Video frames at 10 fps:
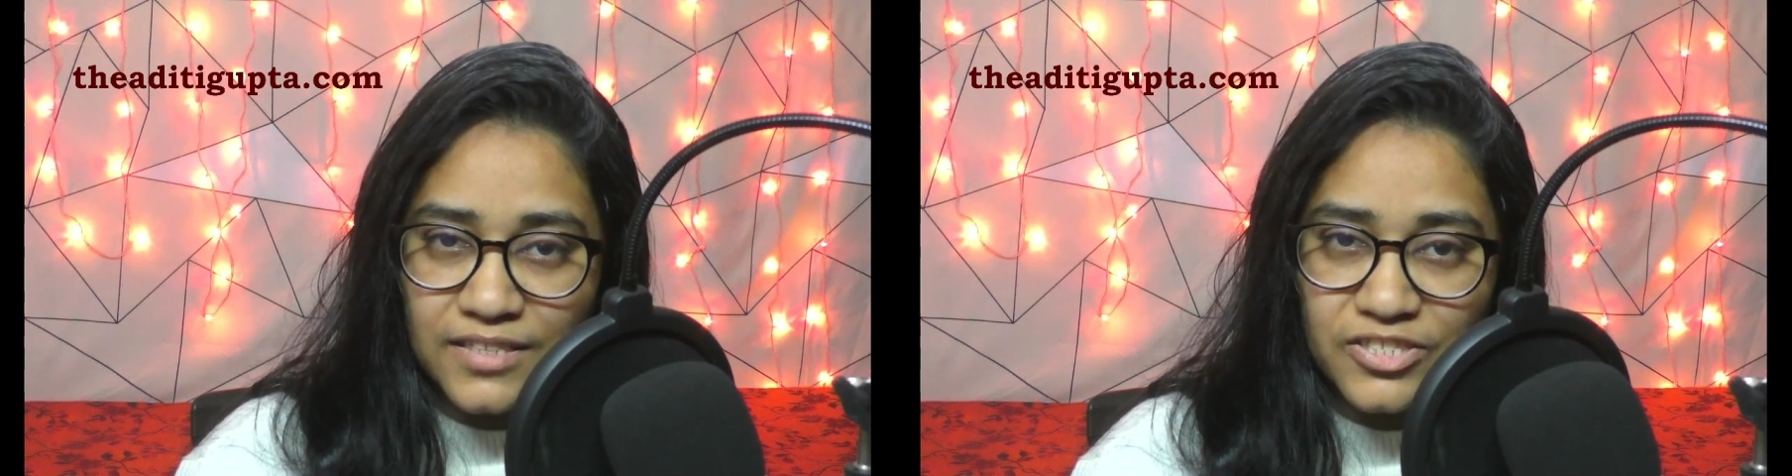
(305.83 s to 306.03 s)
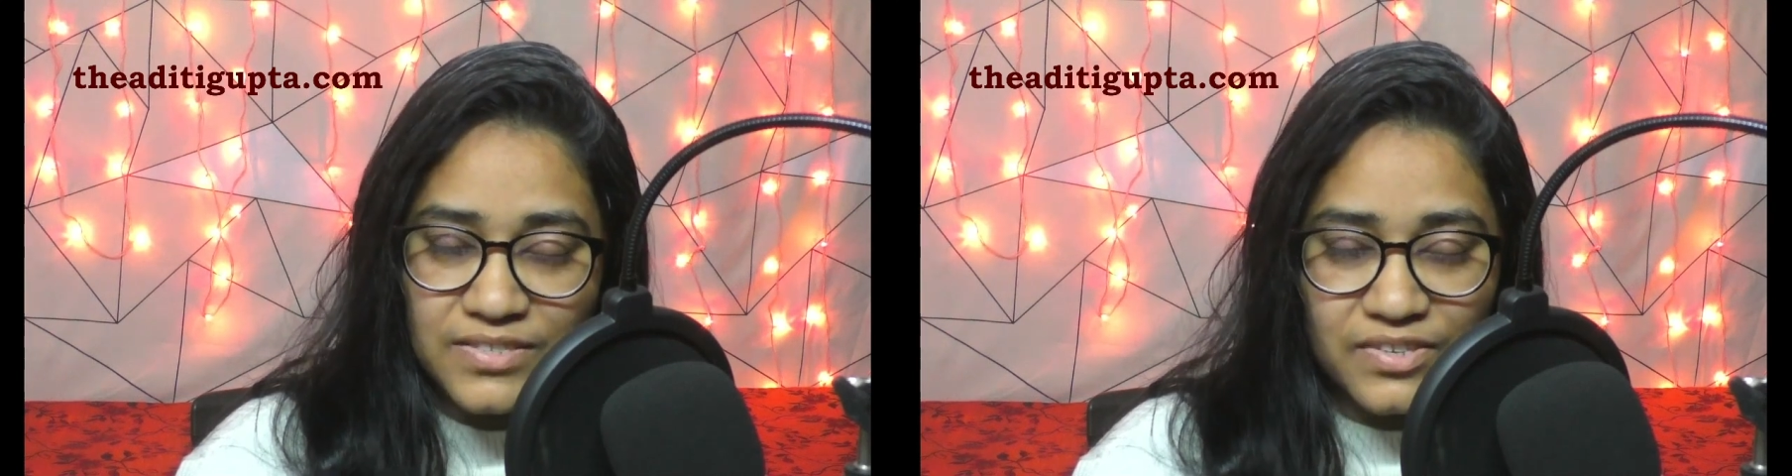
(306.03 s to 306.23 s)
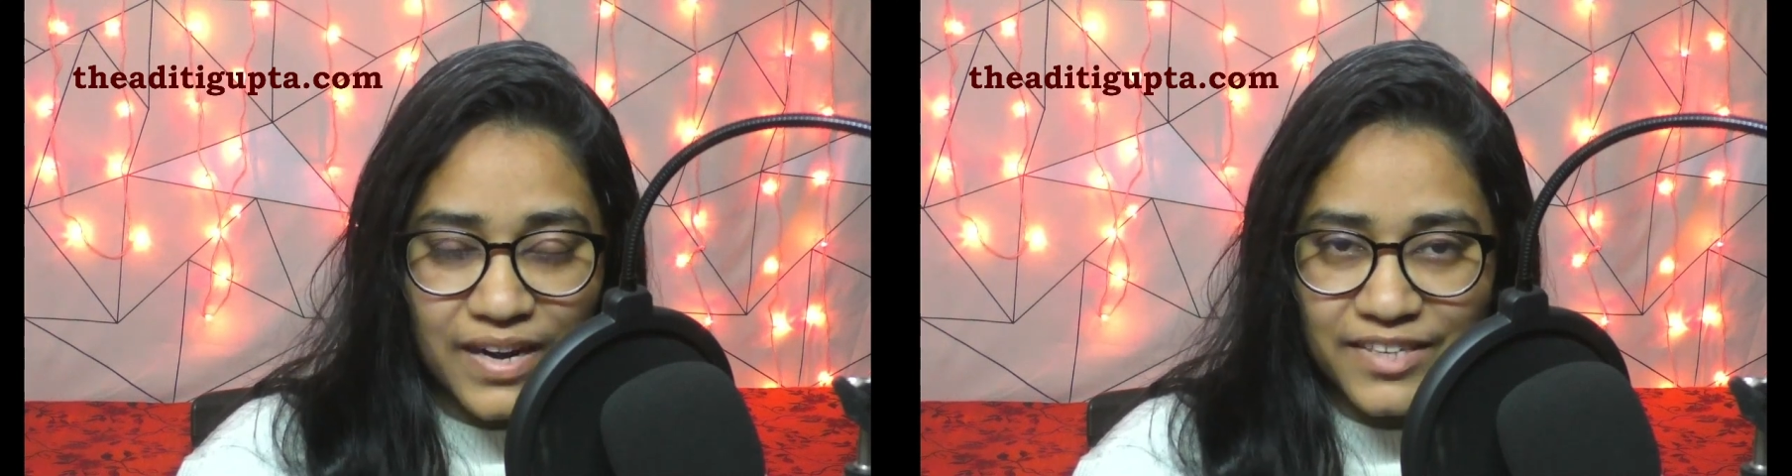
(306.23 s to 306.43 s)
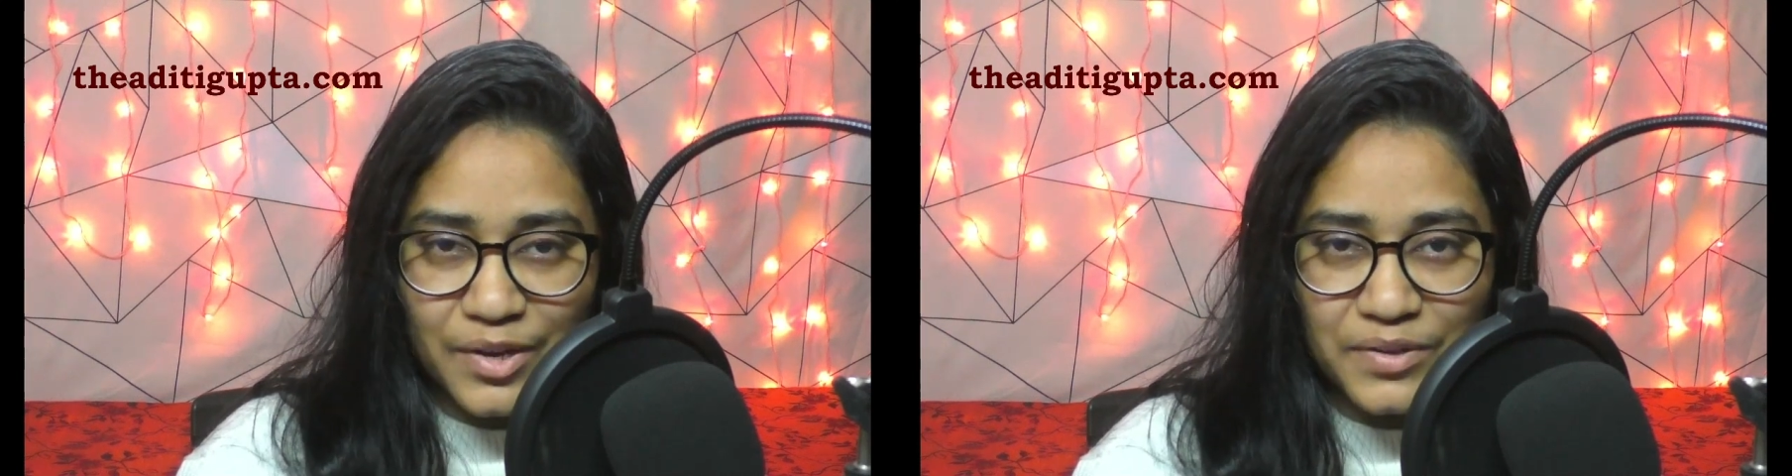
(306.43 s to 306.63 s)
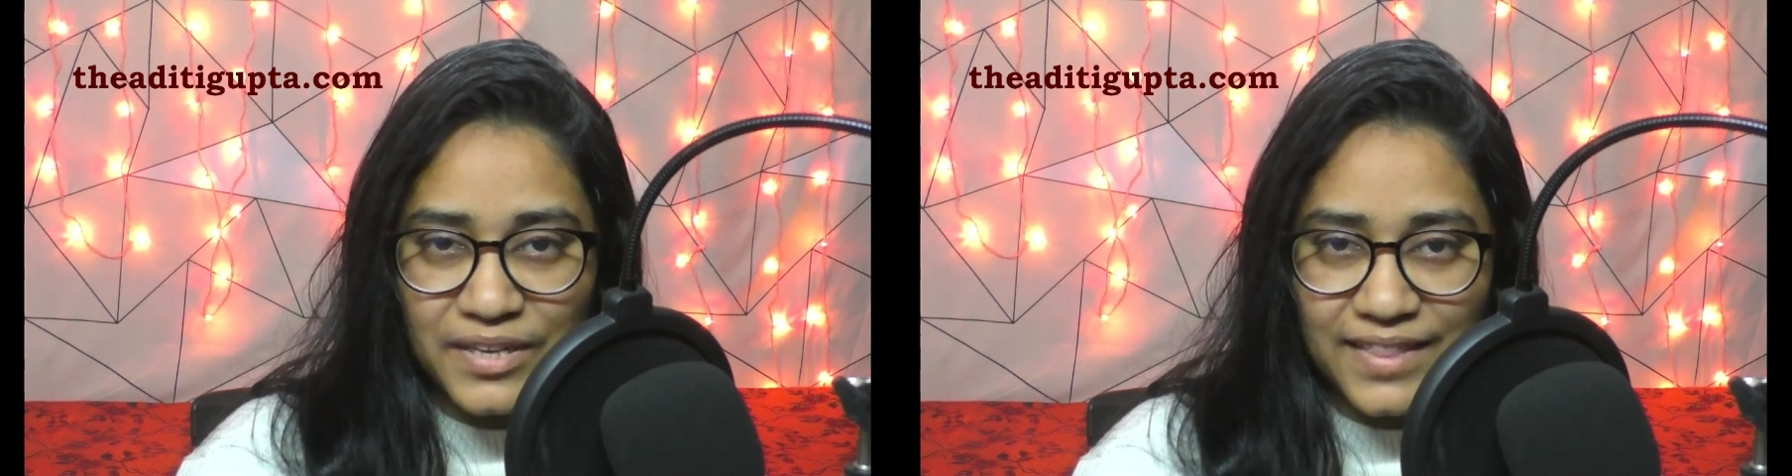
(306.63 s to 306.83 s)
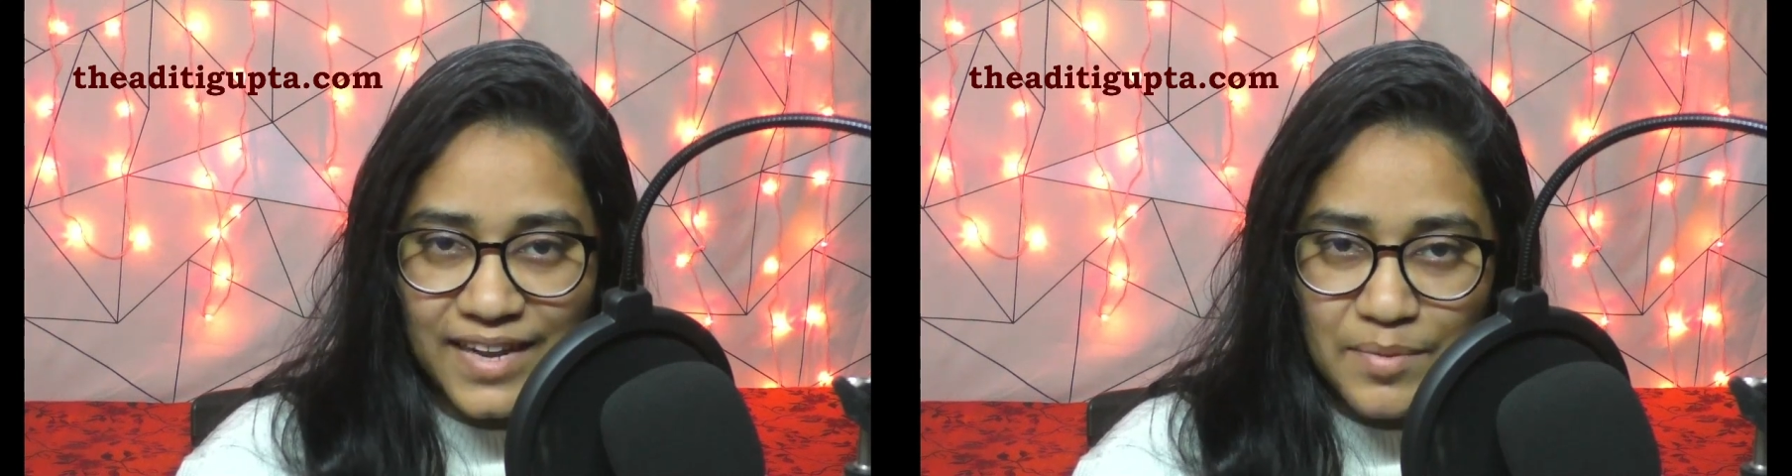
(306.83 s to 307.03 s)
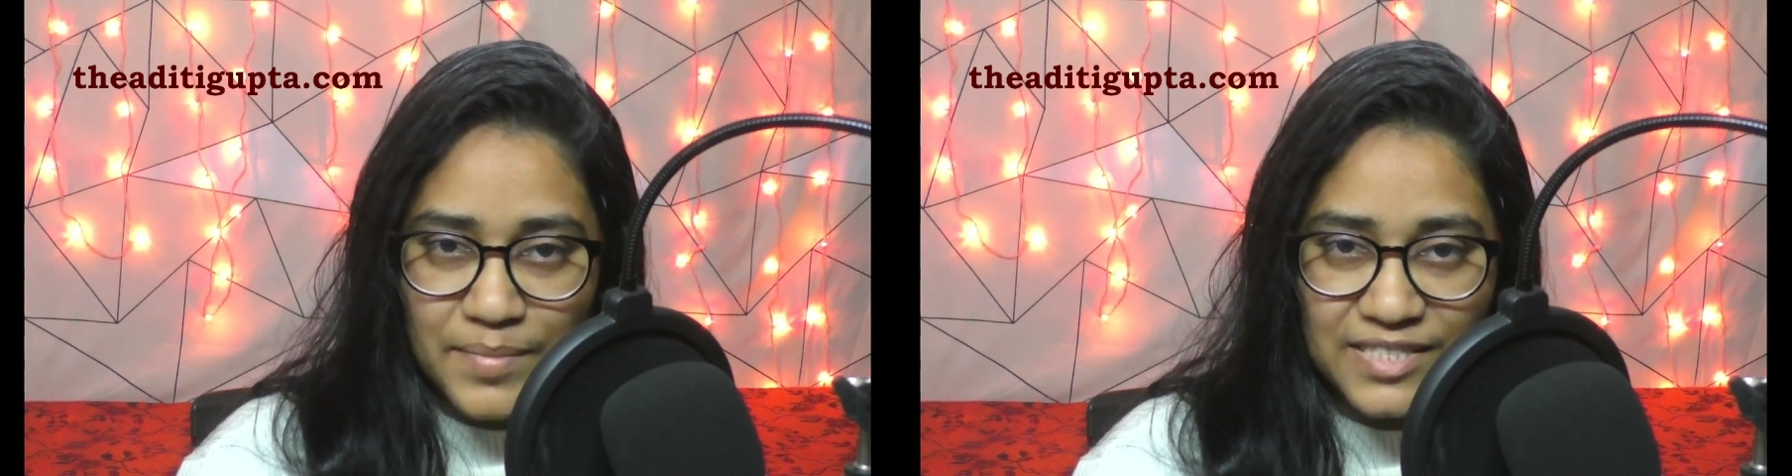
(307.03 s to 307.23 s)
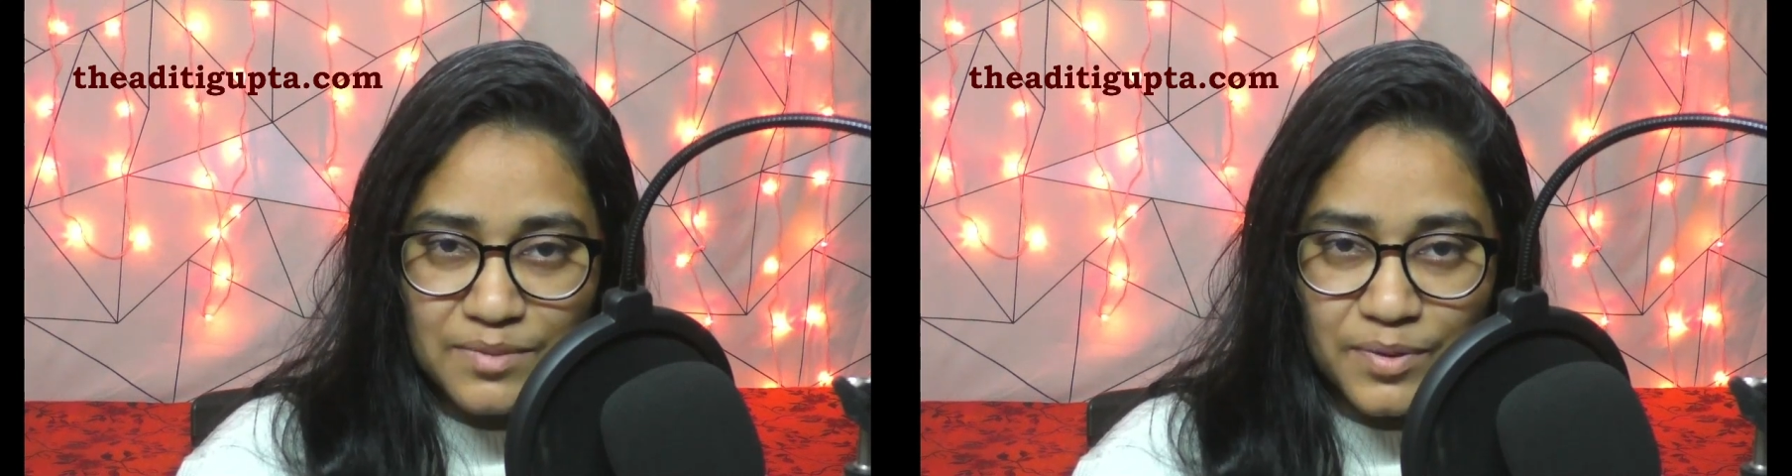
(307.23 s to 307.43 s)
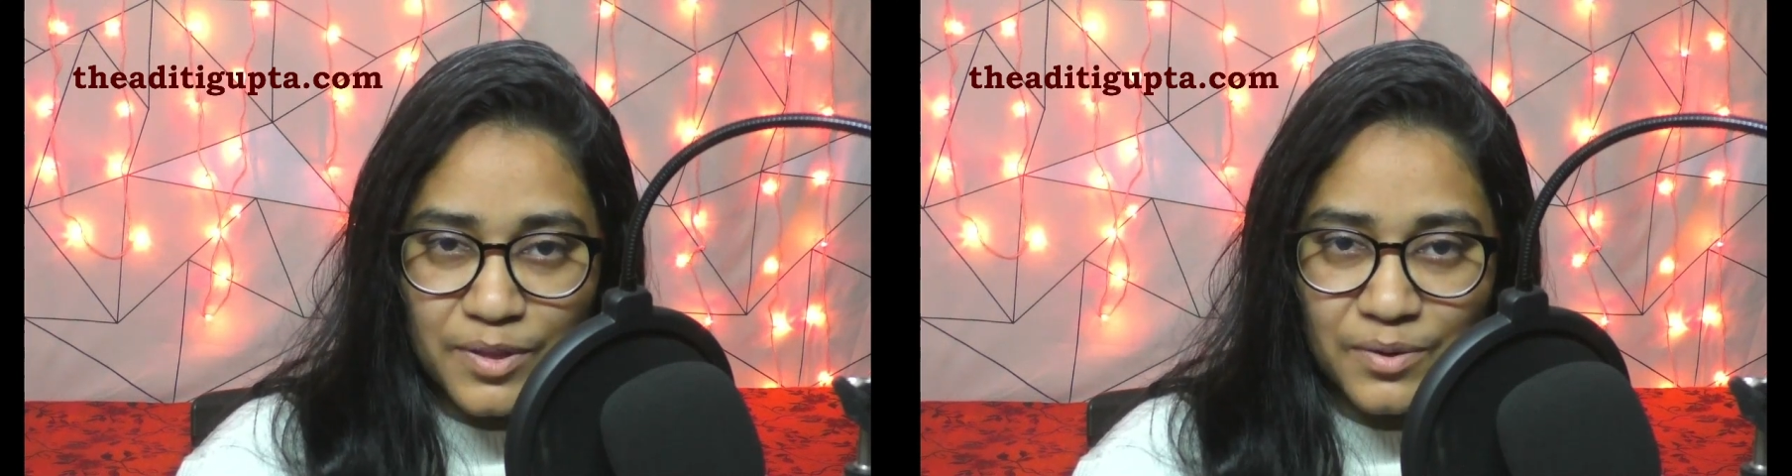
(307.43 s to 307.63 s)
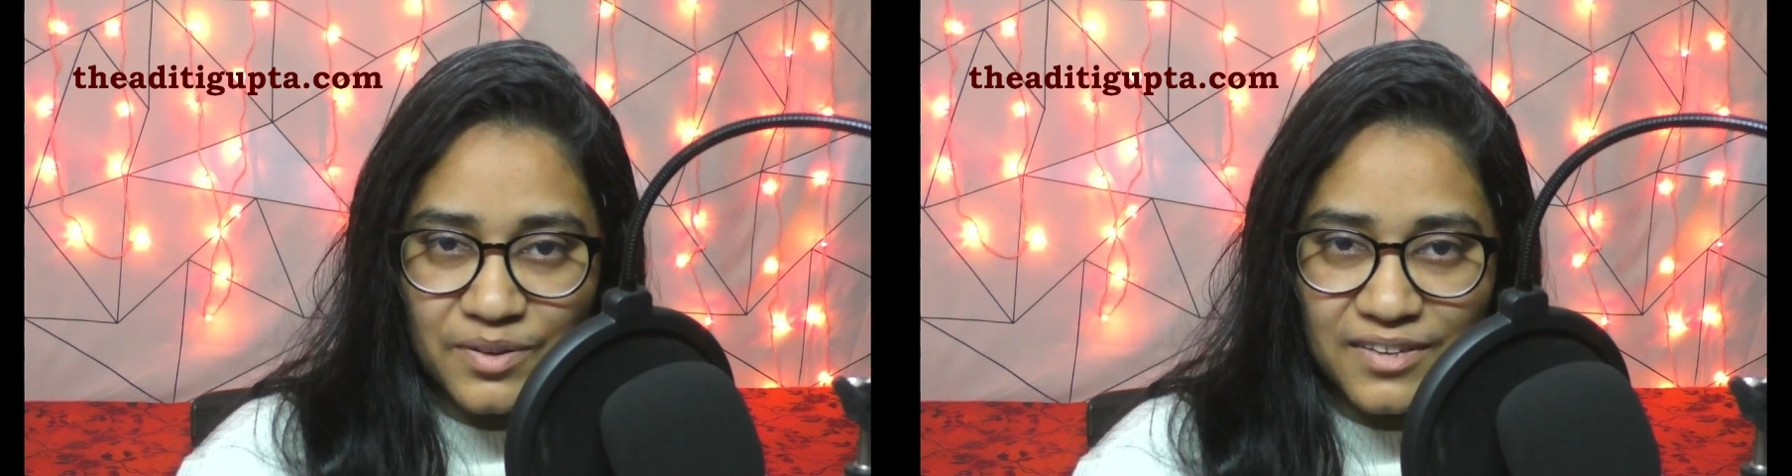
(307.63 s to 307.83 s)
just write down in the comments below.